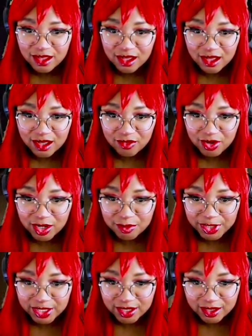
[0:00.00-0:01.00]

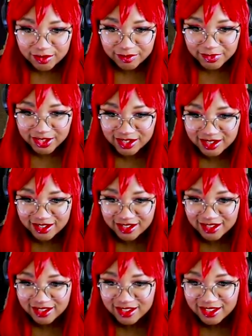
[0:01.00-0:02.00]
Rambley!
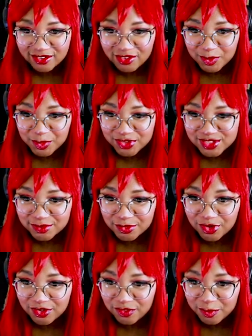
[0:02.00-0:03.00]
Ramble some
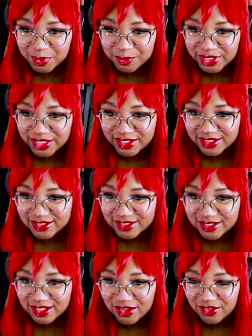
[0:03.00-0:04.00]
more for me, please.
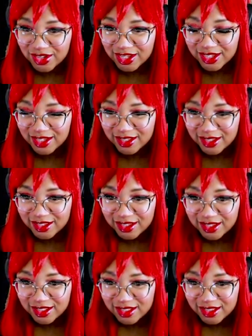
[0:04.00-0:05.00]
Okay.
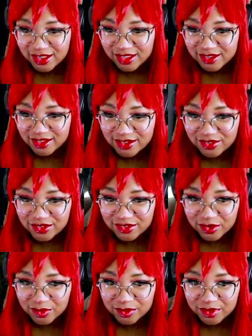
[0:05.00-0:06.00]
At least the door is
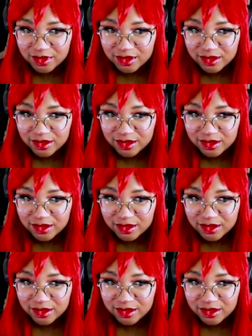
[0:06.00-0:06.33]
open.